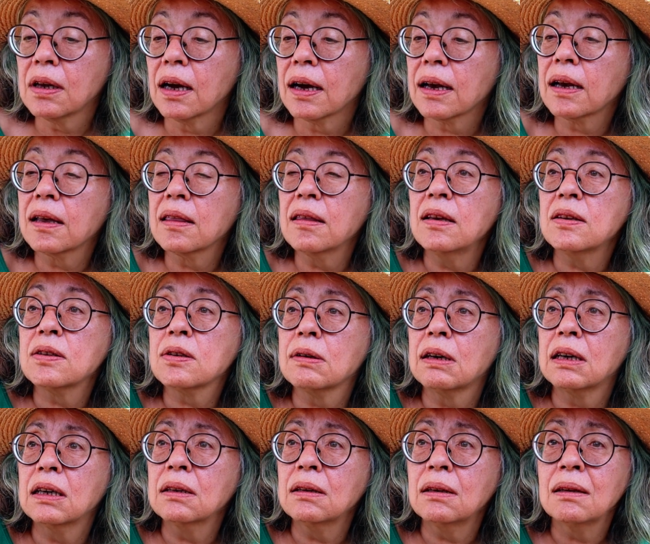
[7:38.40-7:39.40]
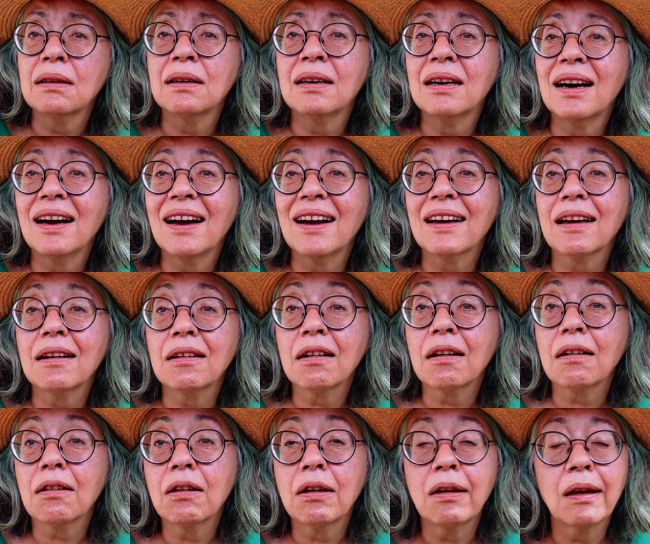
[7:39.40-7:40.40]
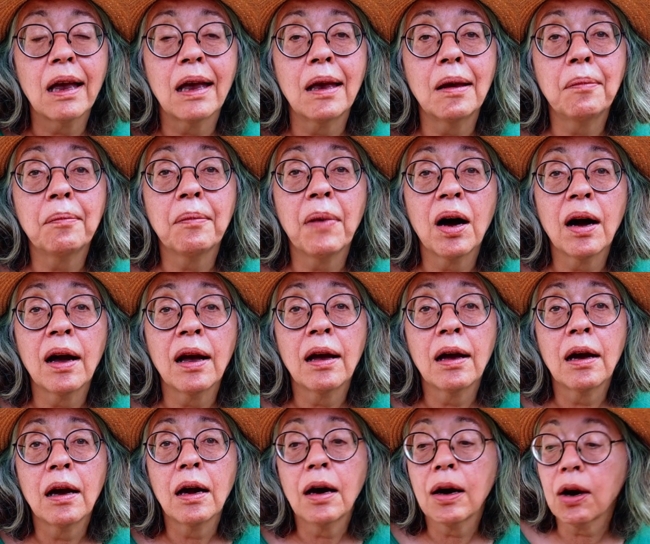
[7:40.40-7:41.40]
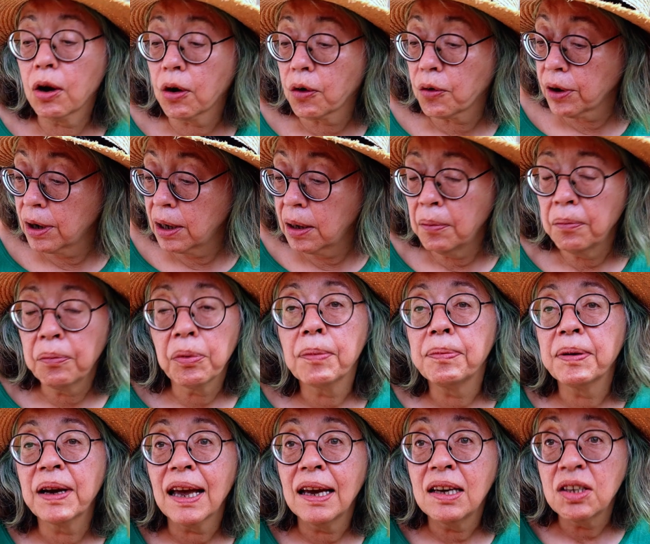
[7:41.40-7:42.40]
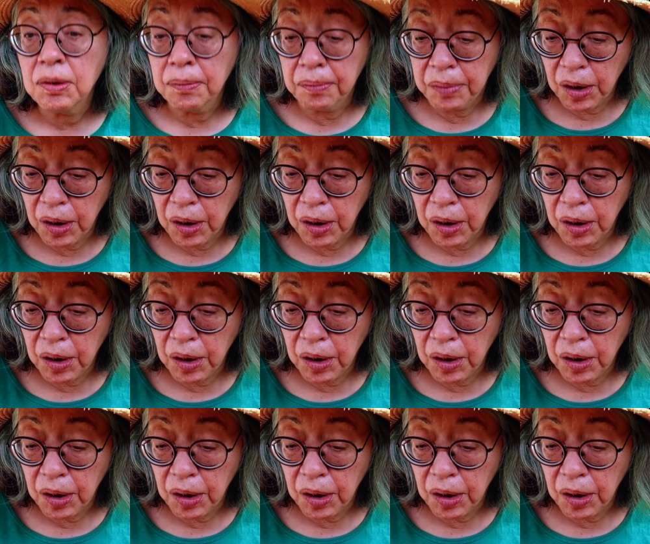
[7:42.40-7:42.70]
like this one, are going to go in my green propagation